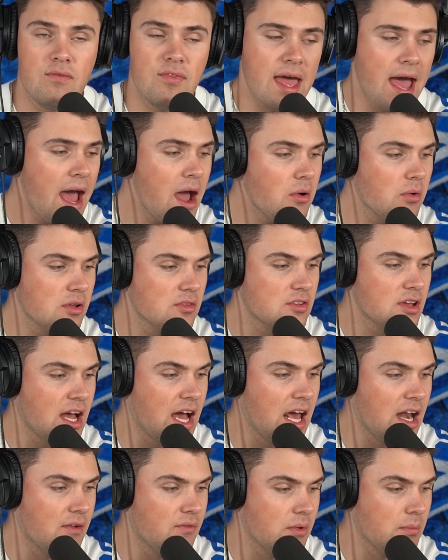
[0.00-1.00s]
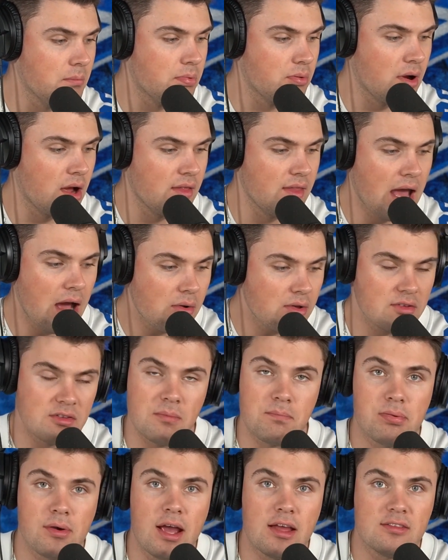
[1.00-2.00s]
That was kind of
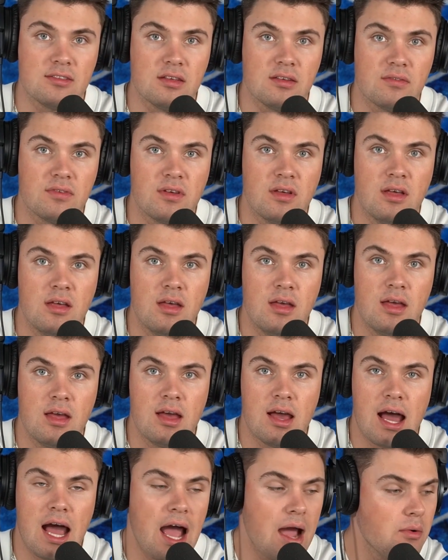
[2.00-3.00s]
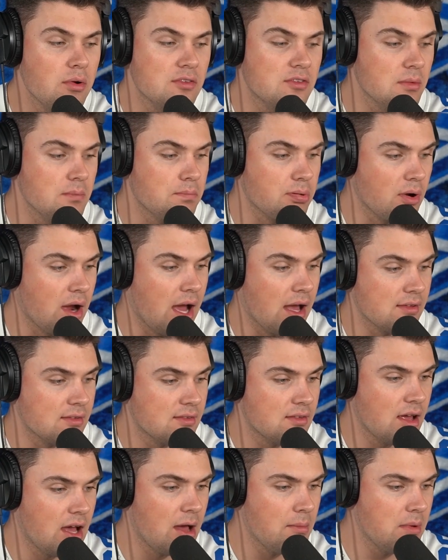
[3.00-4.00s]
impressive. I was
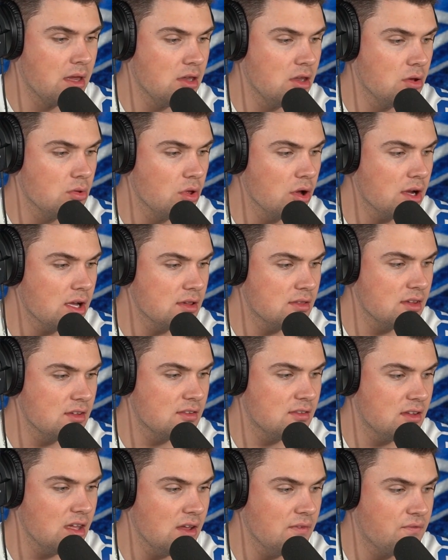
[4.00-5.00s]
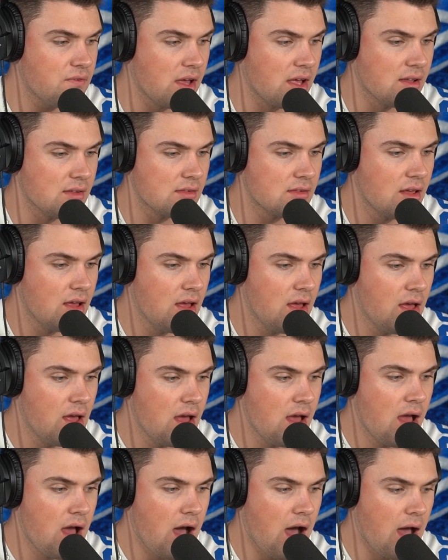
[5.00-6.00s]
impressed. I mean, you look at this defense.
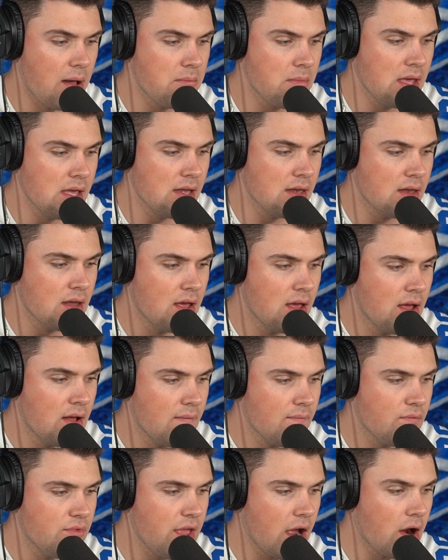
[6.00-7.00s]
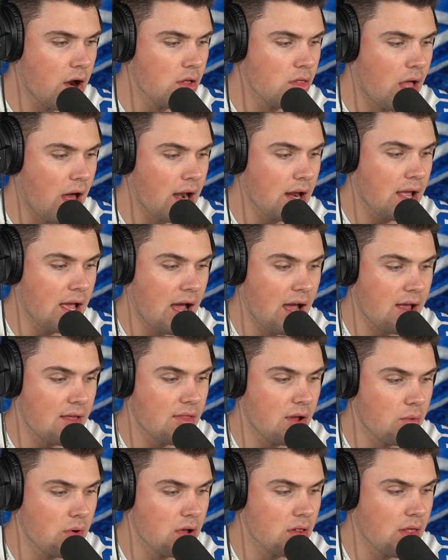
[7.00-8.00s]
I mean, there were a lot
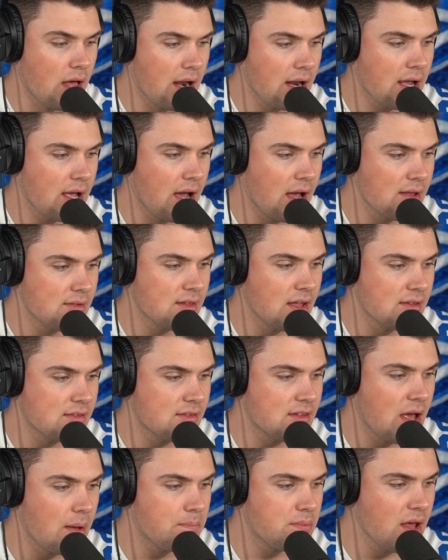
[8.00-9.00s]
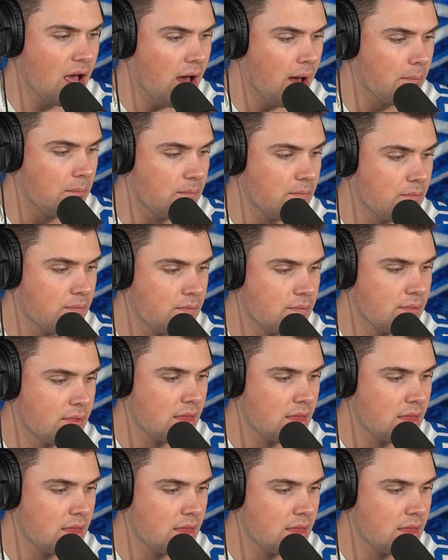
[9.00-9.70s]
of guys that stepped up.